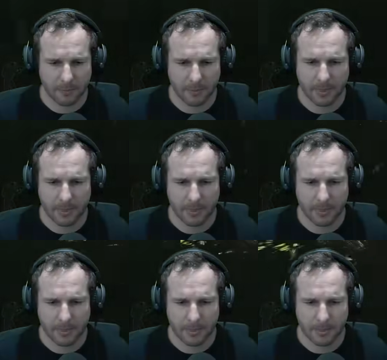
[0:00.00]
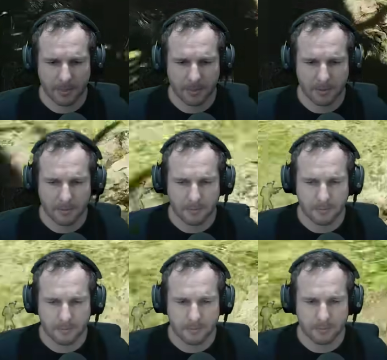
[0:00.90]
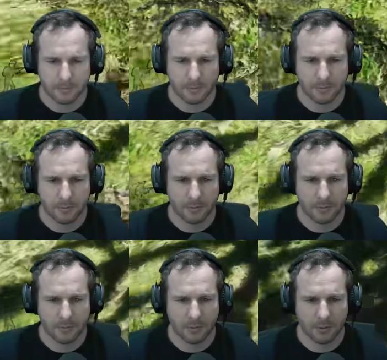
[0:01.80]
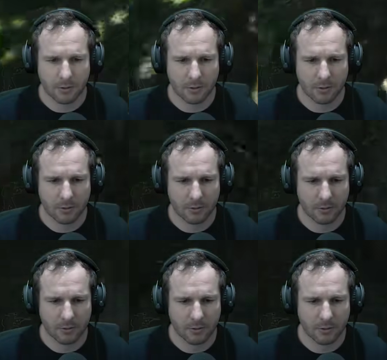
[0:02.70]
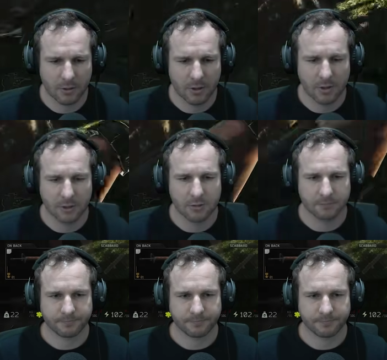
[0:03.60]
[no speech]